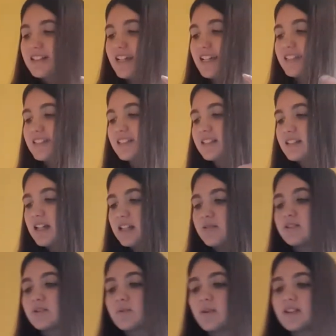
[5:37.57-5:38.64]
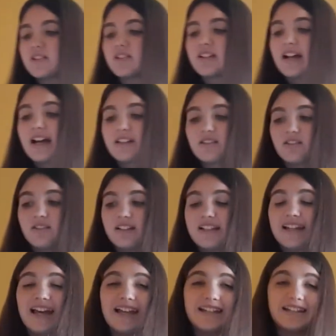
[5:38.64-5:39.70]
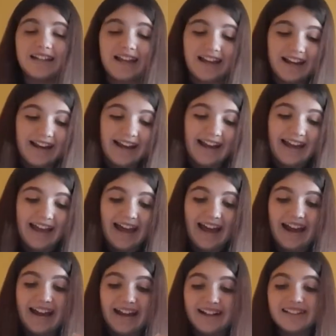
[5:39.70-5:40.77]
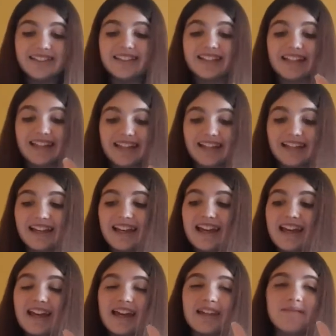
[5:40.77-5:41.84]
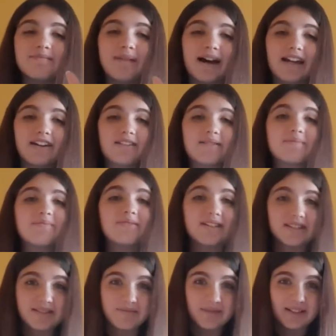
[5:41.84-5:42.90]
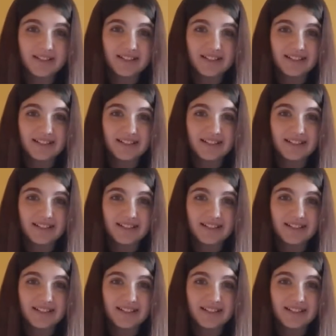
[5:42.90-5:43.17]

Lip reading: He took Edward to Windsor Castle and held the king in minor imprisonment.